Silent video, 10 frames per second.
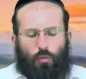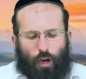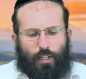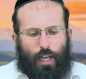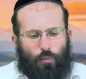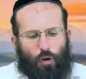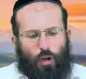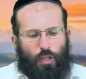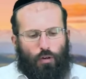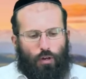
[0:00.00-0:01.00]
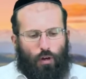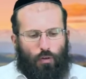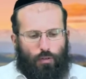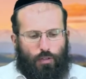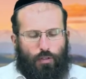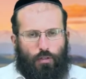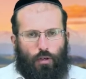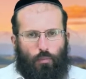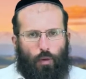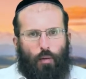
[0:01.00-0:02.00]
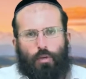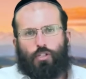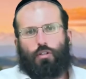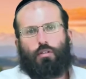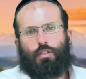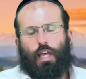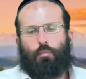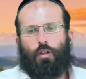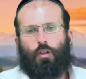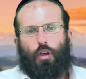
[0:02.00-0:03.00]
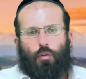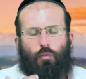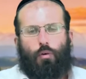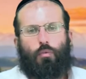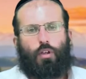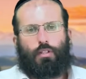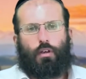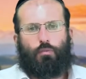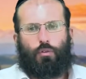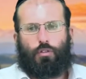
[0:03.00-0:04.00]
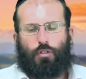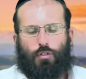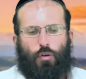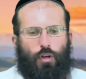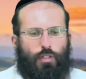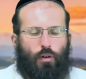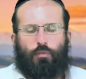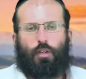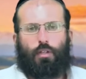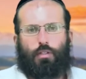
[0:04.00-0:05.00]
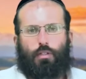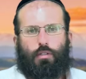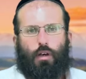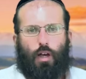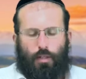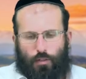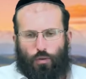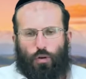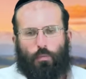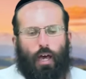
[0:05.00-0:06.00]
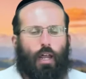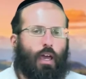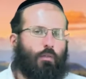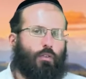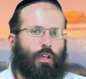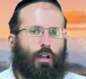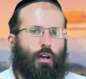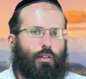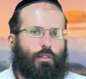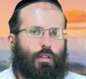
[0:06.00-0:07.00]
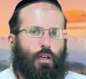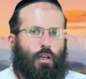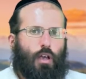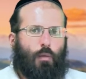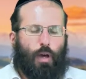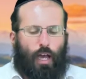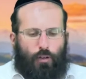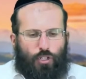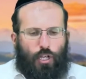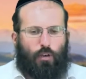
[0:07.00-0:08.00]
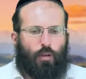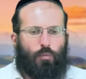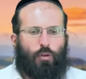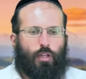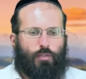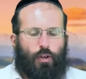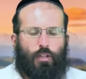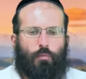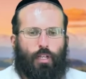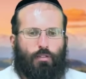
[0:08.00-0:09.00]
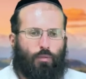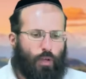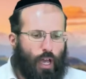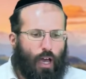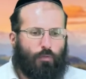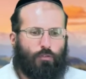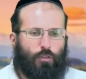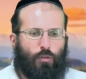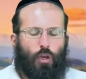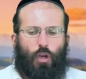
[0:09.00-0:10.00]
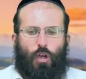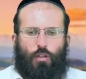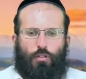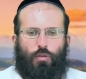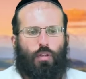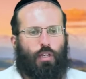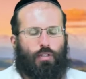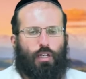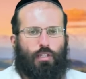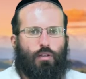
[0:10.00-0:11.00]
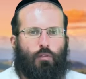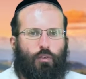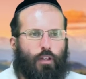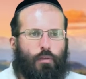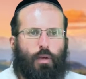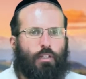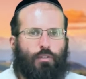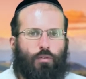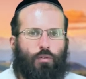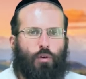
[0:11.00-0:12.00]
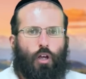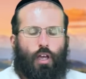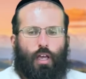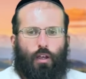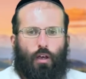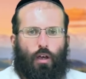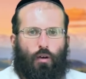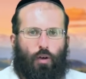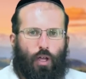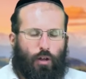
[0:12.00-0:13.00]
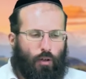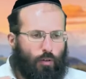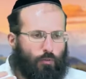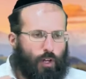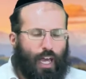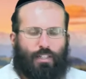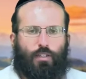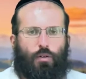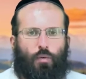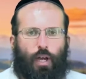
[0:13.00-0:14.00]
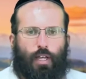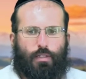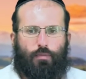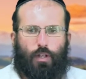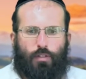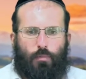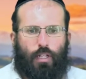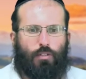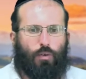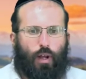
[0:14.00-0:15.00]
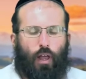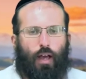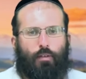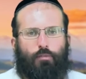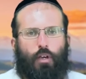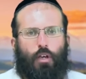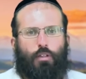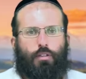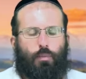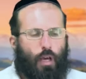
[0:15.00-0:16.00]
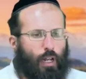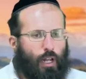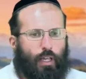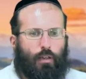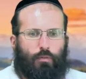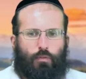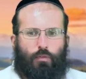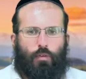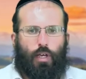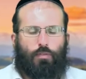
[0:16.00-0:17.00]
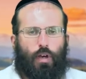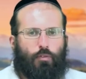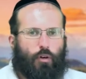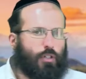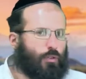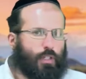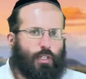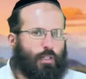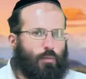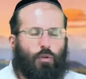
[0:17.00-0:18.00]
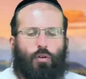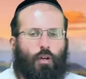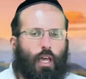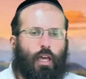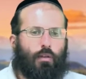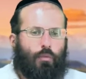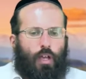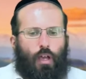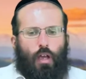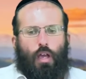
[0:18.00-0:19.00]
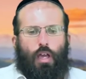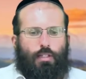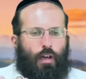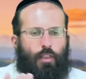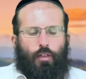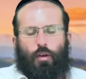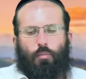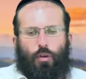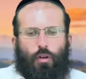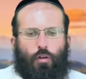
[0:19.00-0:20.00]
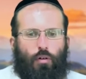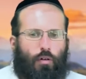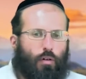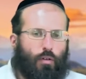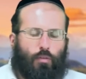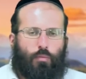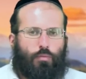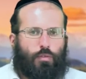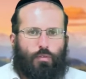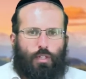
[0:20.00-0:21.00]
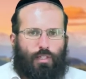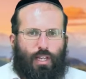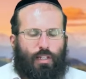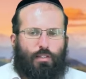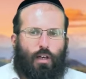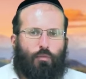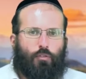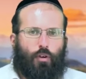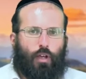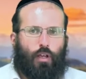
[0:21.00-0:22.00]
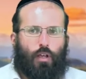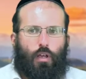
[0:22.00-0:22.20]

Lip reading: Write down what are your goals. My mission statement with Emuna is Our Future Tour is obvious. I talk about it every class, about how sharing Emuna is fundamental. We have to do this. And it's not fundamental in a fanatical way. It's fundamental in life to be able to live. As Rav Oreshway says, Emuna or Gehenna, it's either Emuna or intense suffering.